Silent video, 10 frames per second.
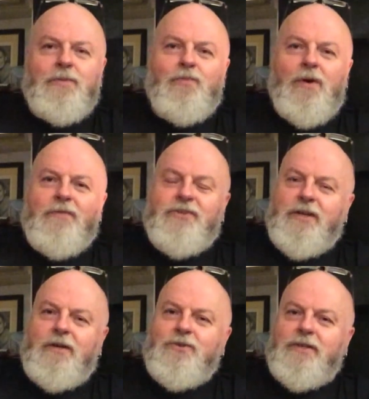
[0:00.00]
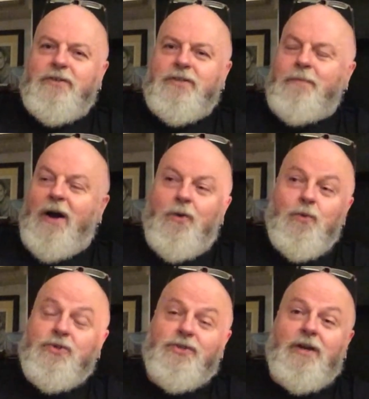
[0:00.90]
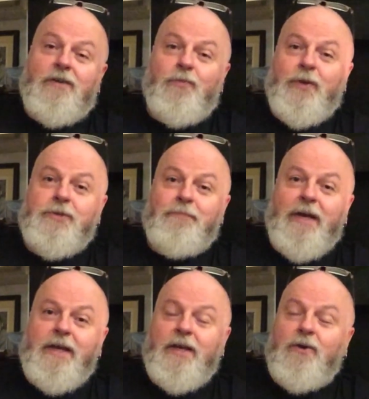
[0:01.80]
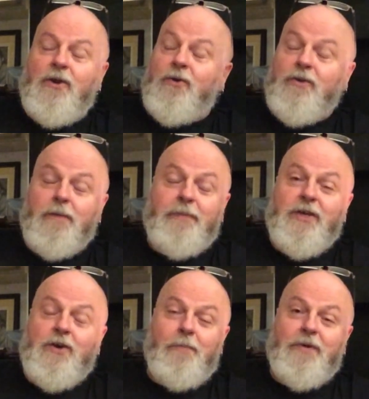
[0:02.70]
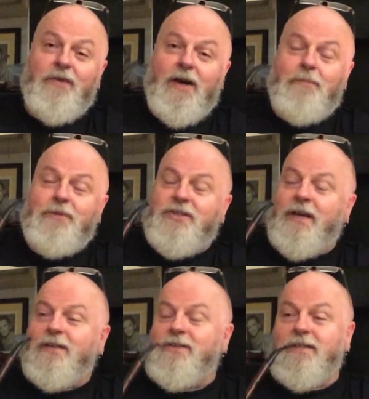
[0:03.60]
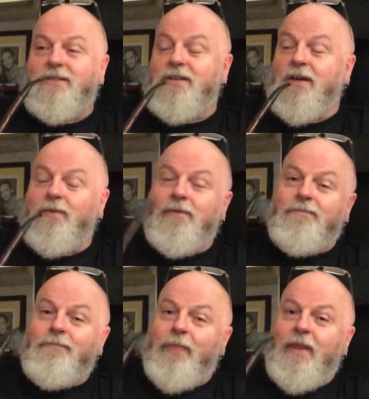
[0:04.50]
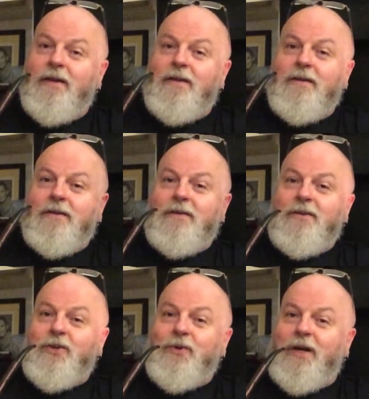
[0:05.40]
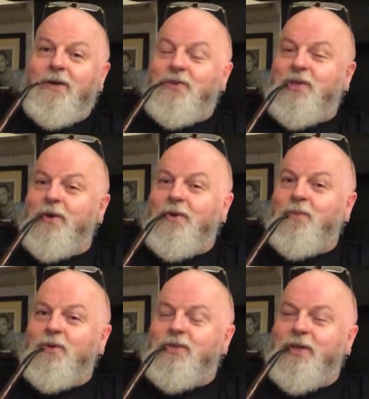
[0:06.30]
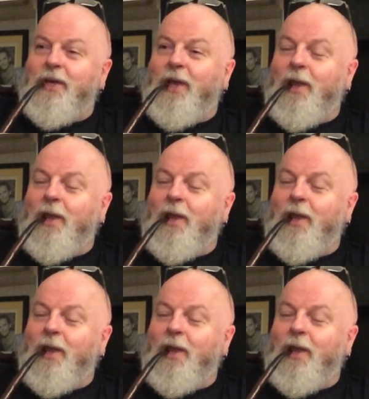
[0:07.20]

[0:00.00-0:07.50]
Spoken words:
But what I've chosen is some old stuff which may no longer be copyright protected, so who knows, we'll see.